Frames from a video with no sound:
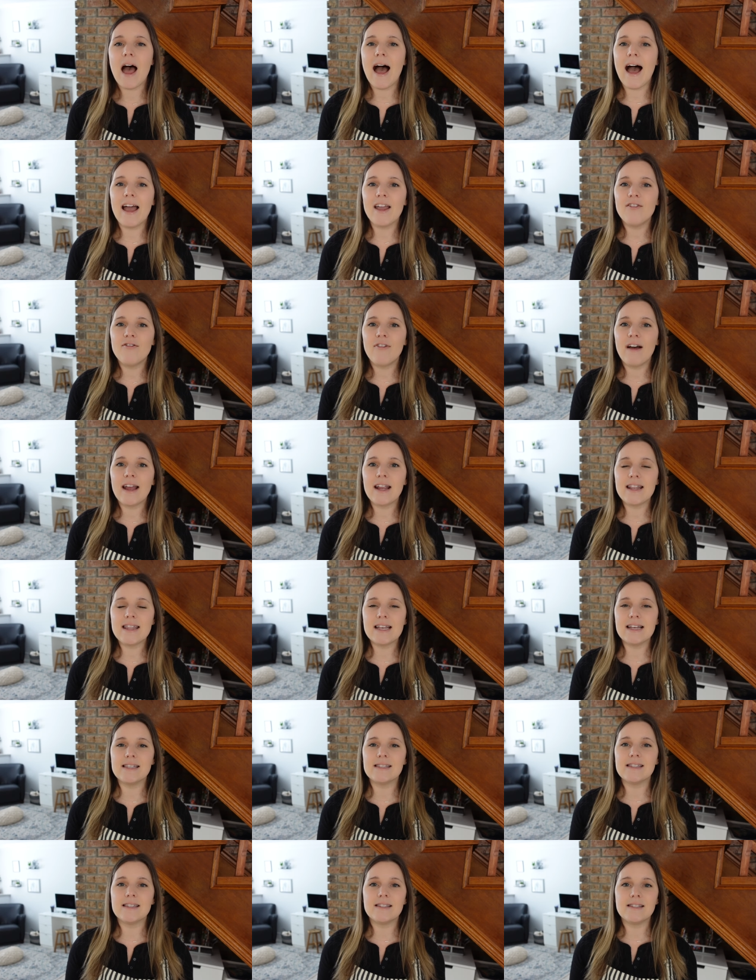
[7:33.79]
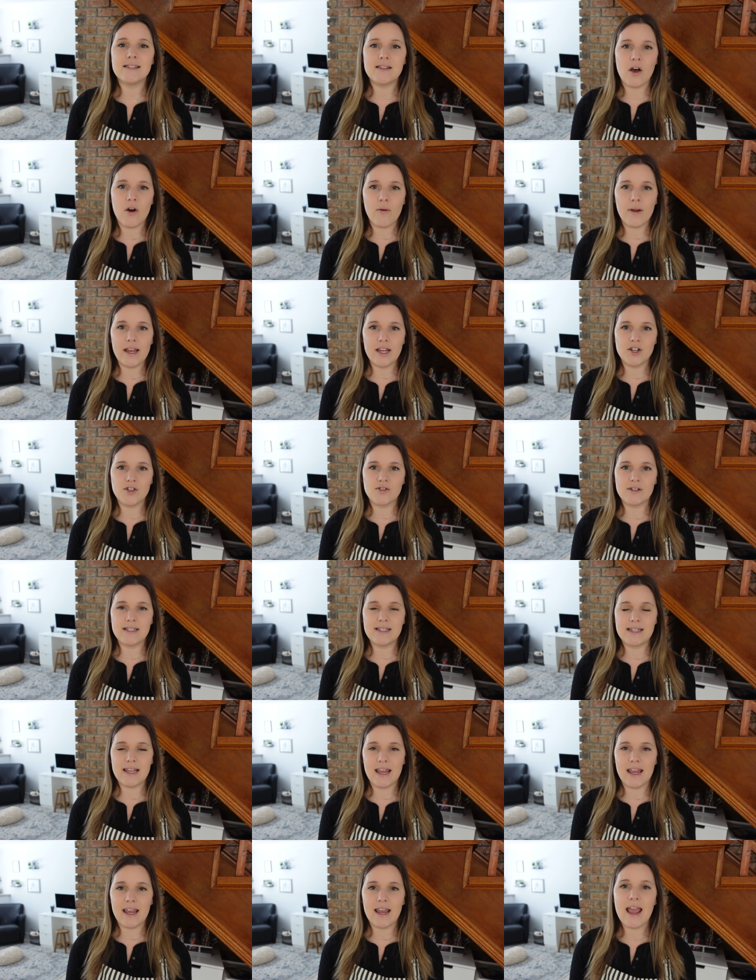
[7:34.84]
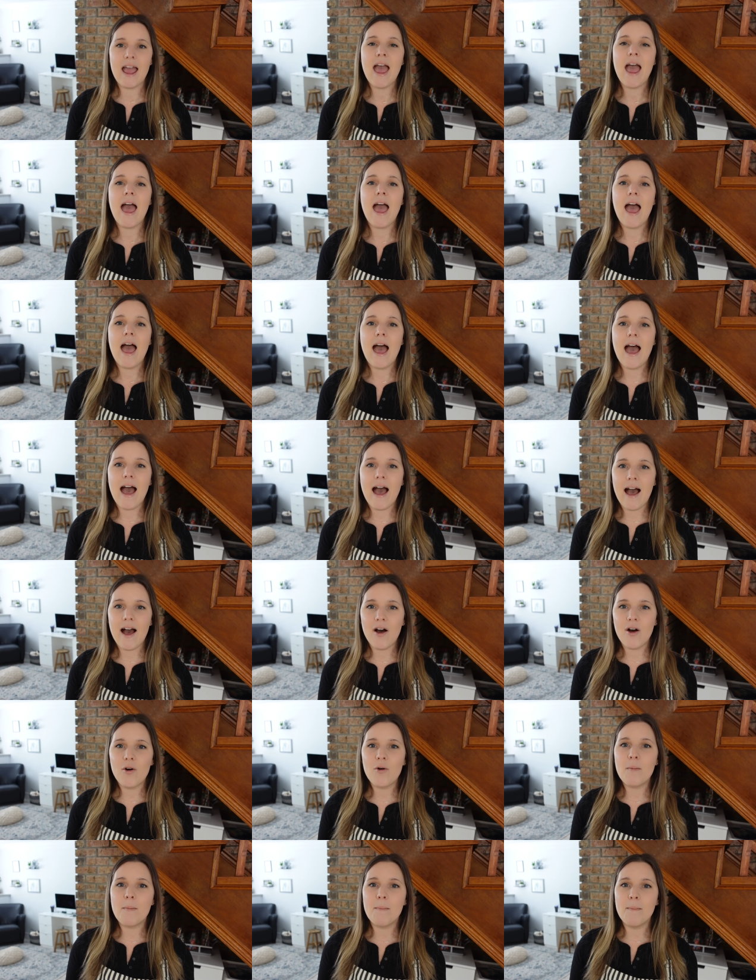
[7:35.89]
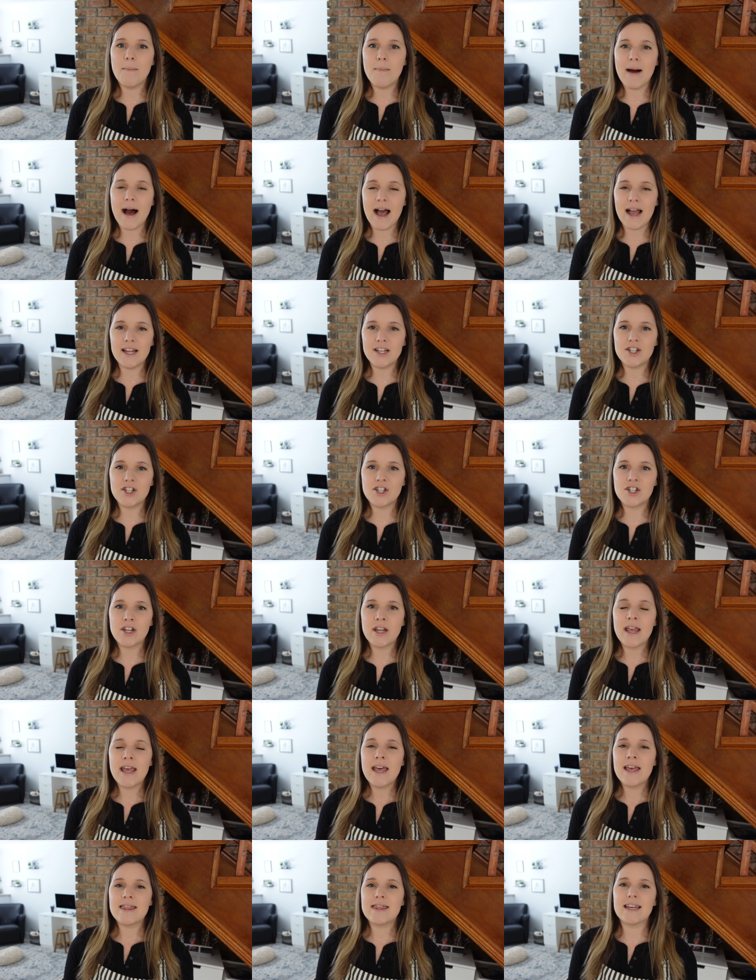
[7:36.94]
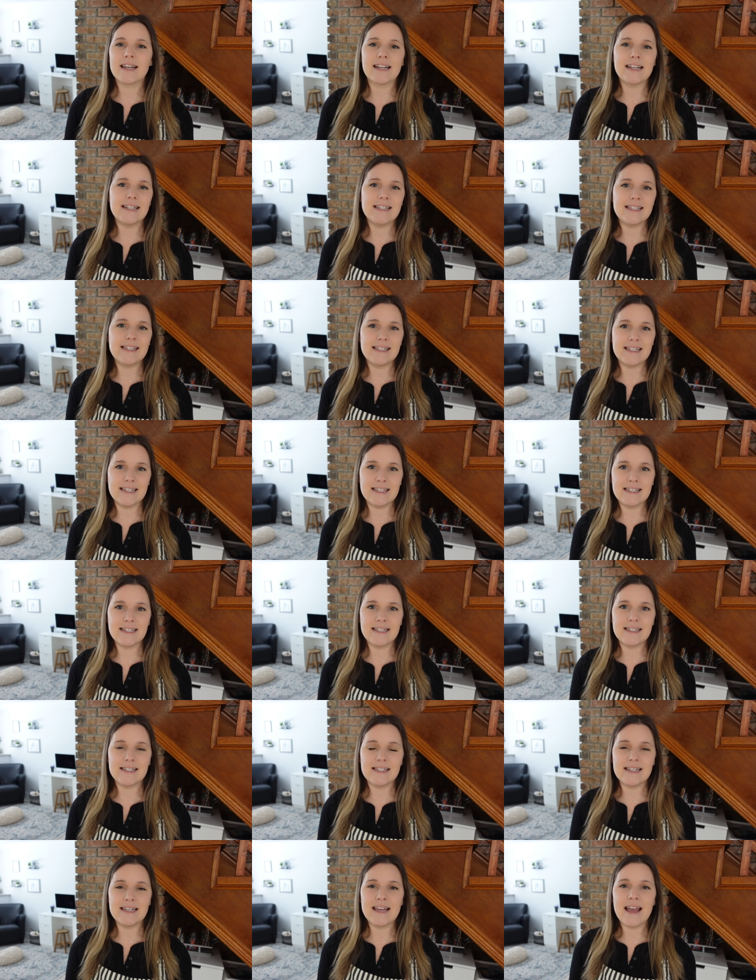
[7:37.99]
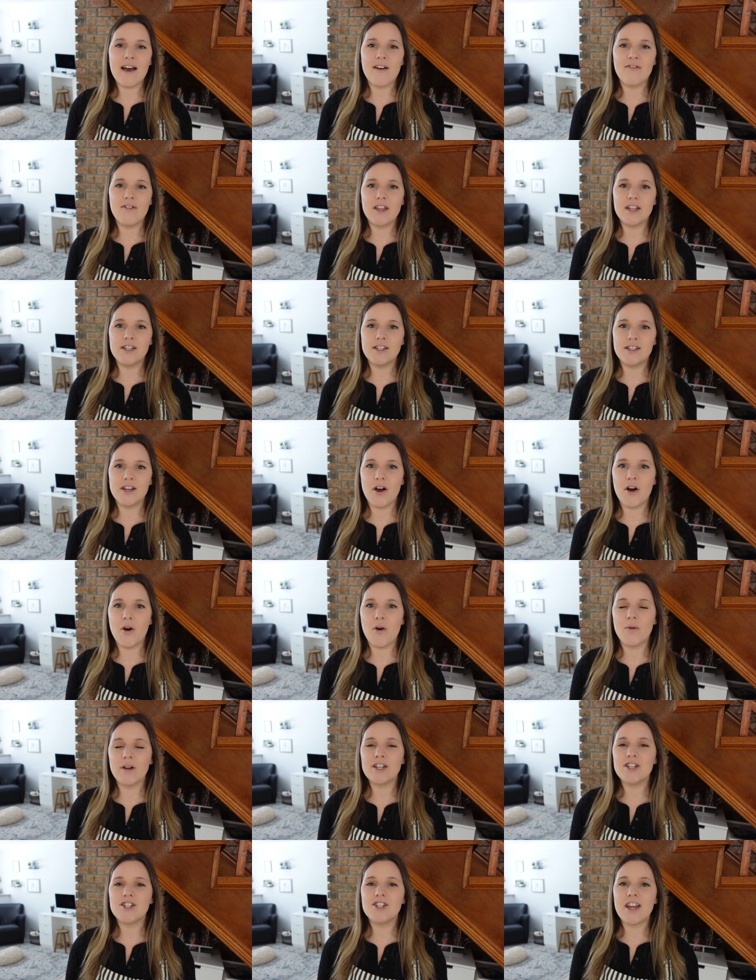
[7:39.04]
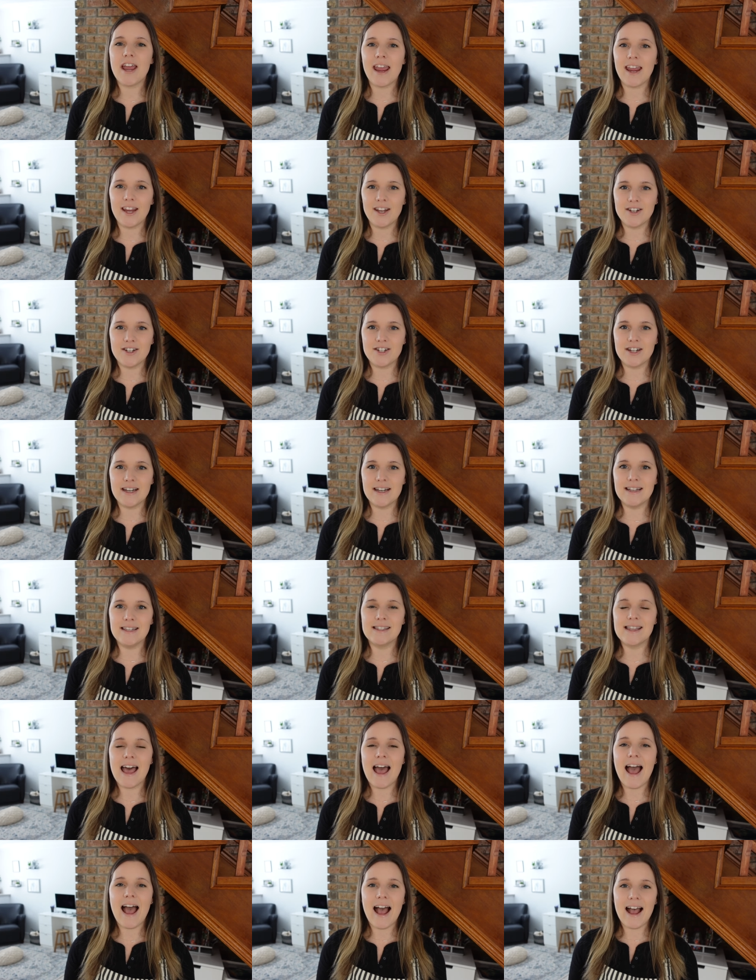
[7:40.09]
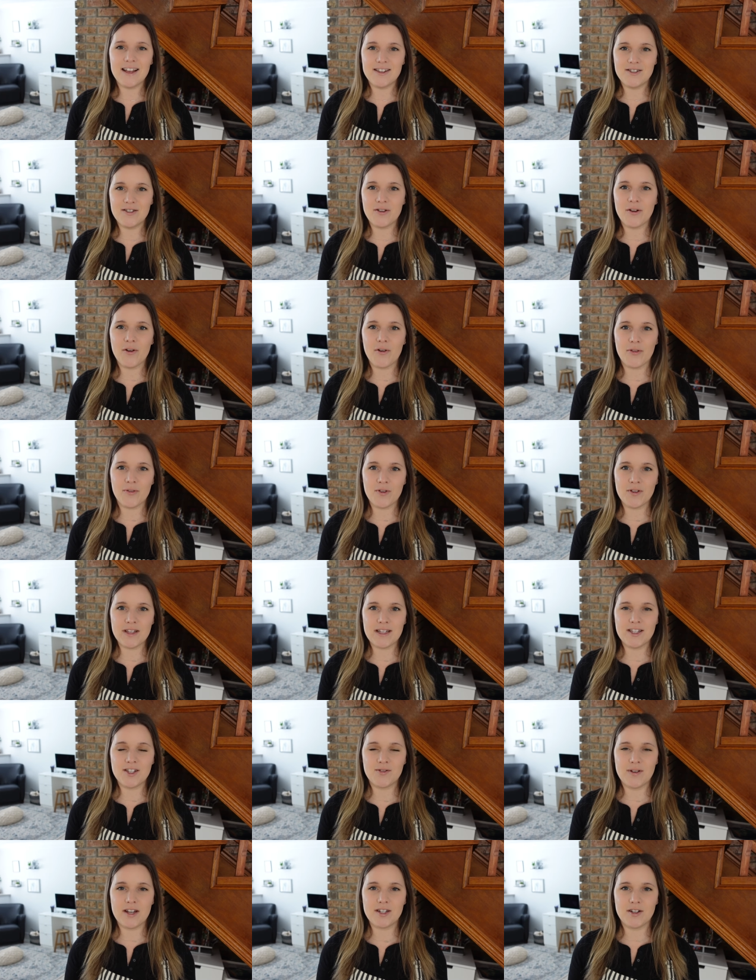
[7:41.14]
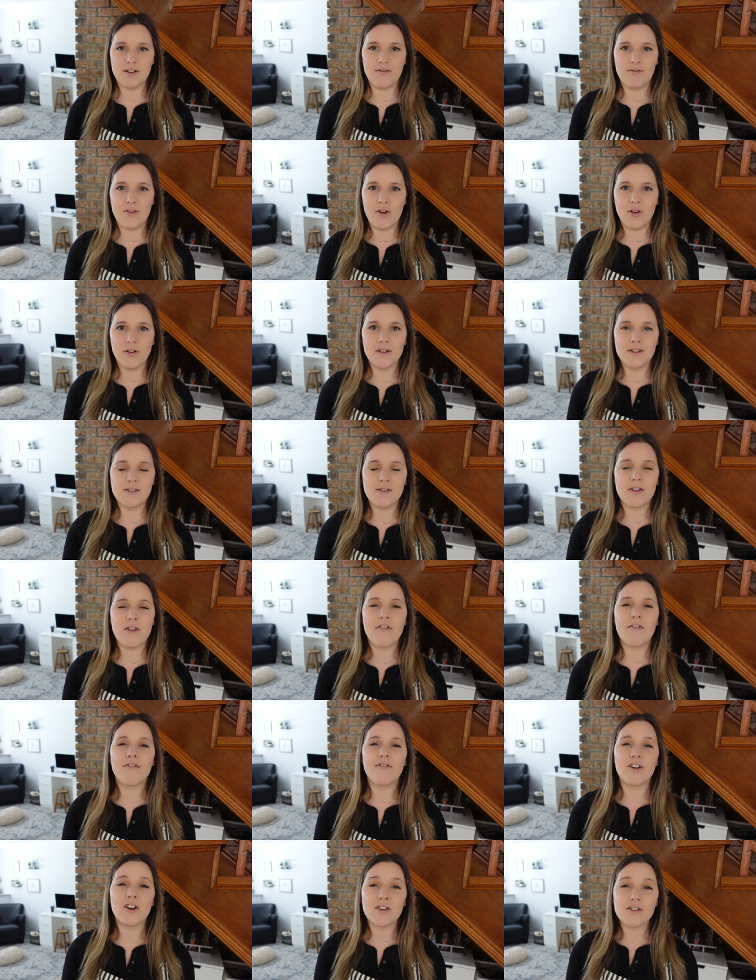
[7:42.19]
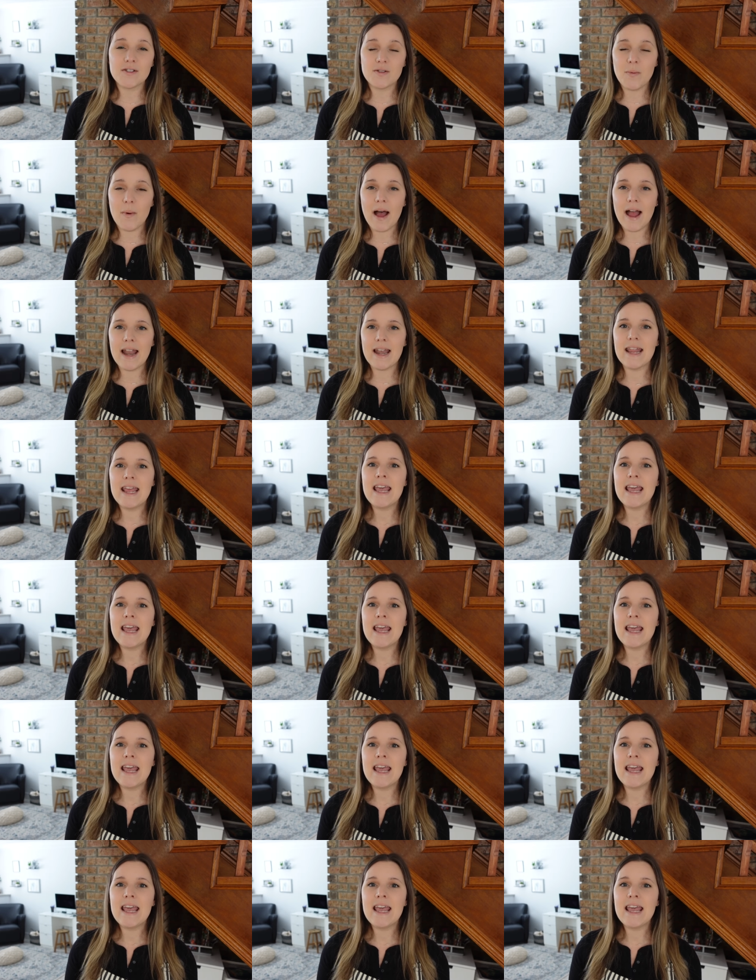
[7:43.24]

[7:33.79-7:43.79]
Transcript: I find this so interesting how much the consistency of the dough changes as you go through these stretch and folds. So the first one